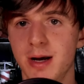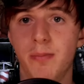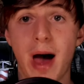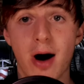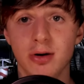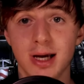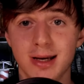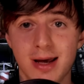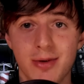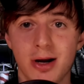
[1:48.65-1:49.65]
The power
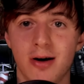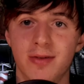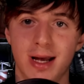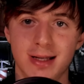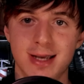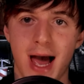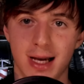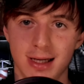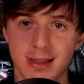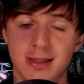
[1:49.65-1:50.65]
dynamic of the
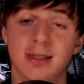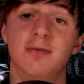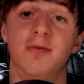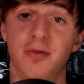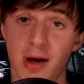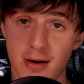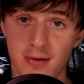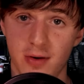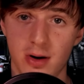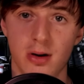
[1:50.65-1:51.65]
antagonist is very,
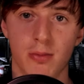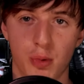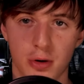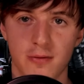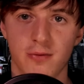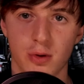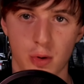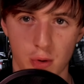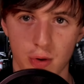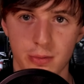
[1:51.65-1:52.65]
very important for a
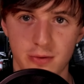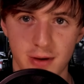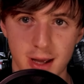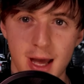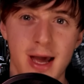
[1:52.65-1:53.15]
horror movie,